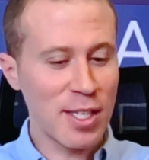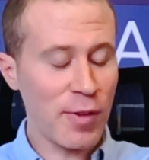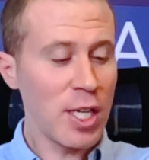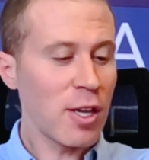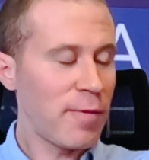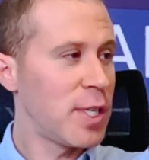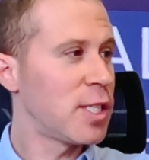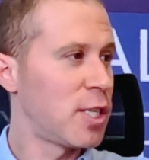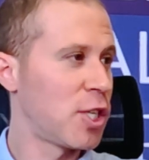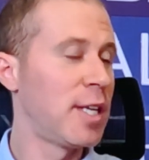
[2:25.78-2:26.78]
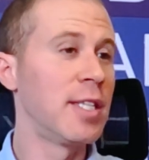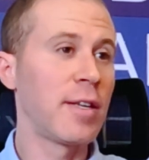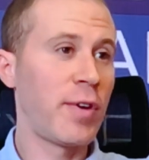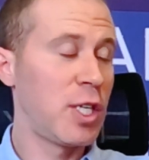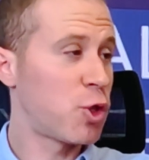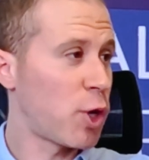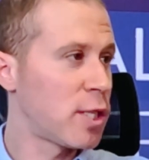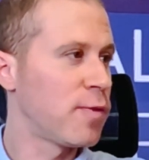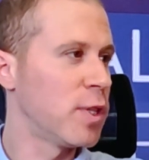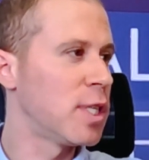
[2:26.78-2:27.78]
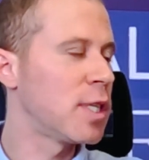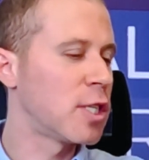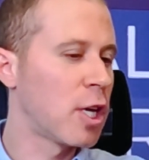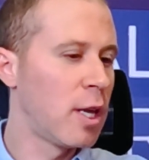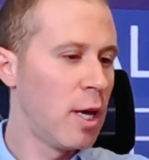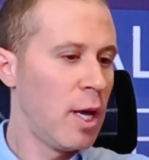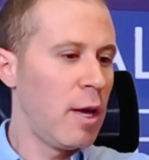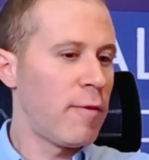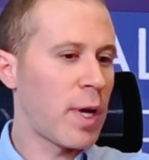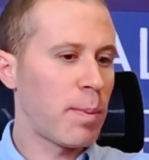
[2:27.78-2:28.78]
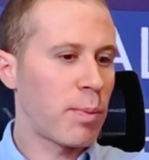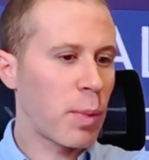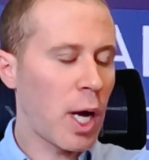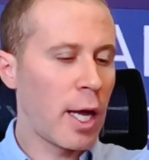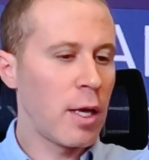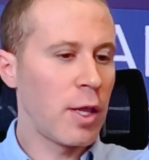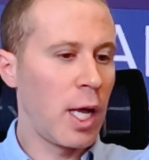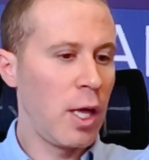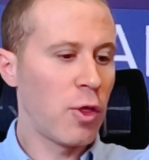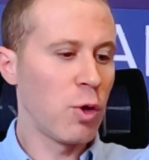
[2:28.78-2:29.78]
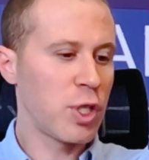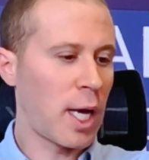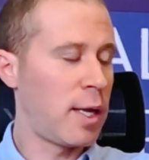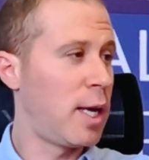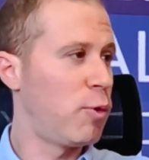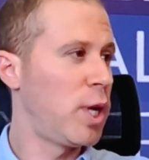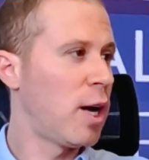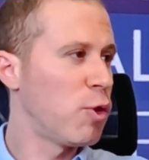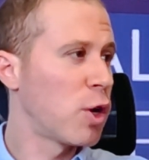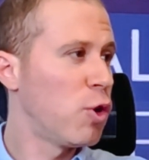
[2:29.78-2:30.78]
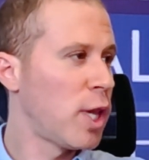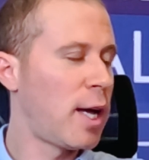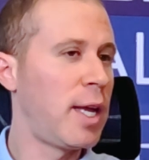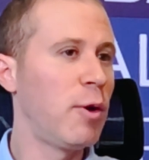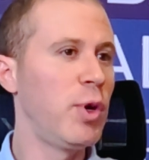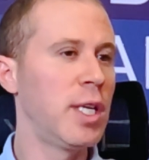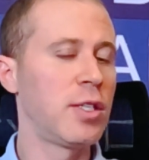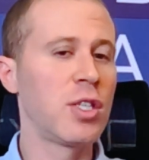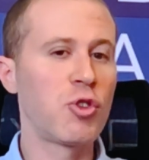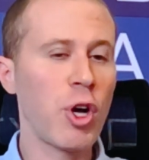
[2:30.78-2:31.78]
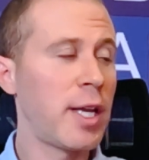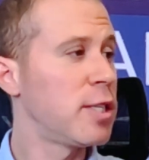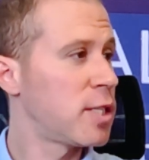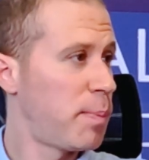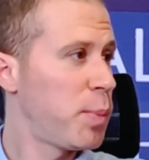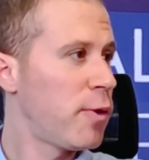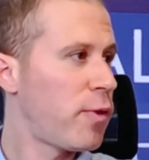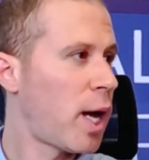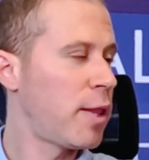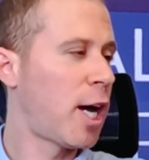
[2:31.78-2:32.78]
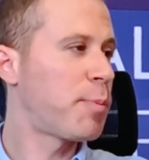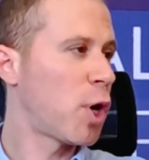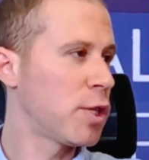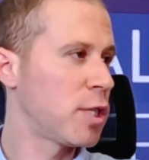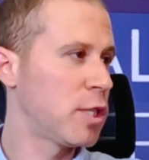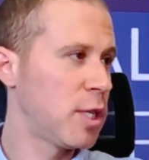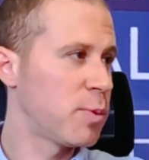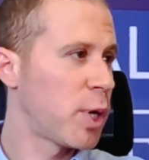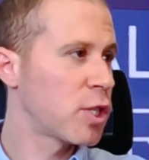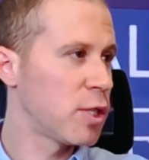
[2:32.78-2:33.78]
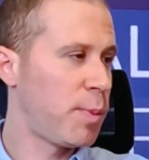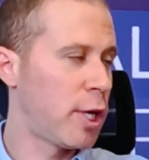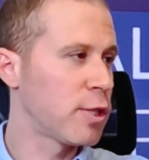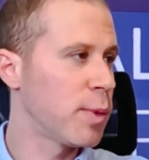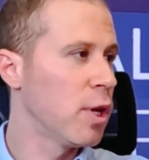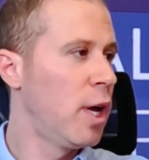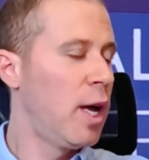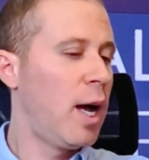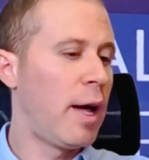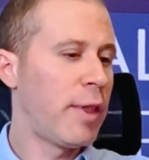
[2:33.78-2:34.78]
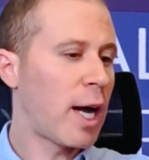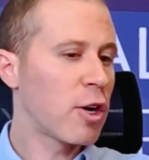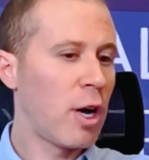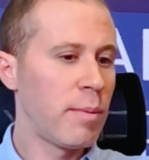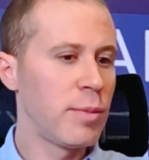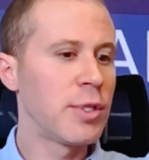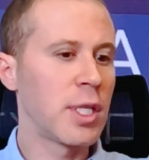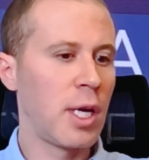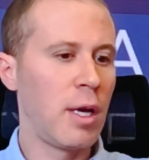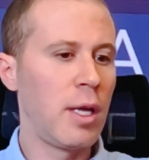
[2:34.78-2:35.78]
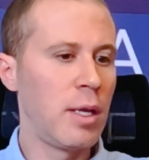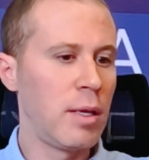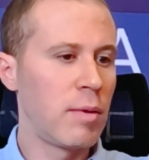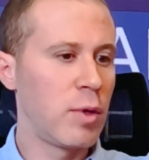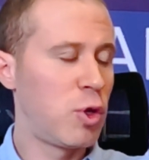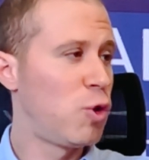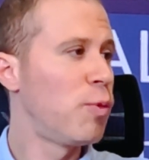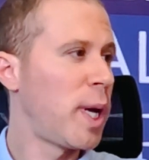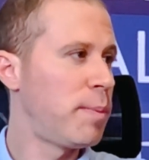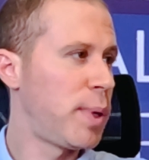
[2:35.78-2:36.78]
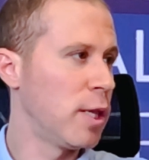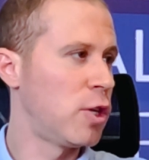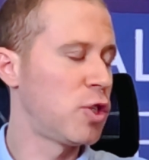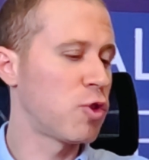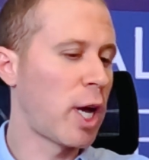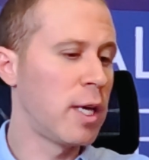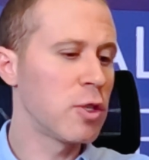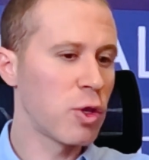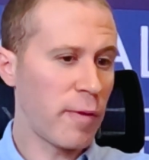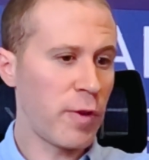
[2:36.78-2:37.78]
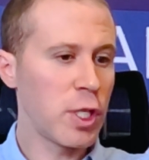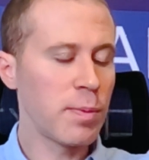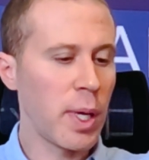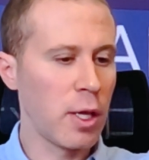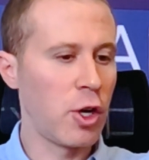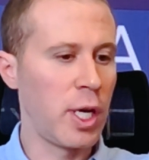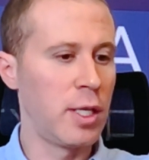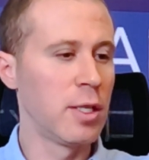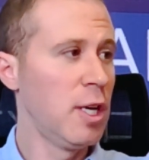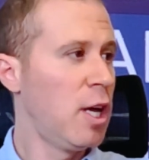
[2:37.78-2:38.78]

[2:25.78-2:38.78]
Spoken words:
it's a very tough decision. It's a very stressful decision. But kind of the ethos at Nawy, or the goal at Nawy, is to try to simplify that process as much as possible. And that comes in 2 main pillars, right? So the first pillar is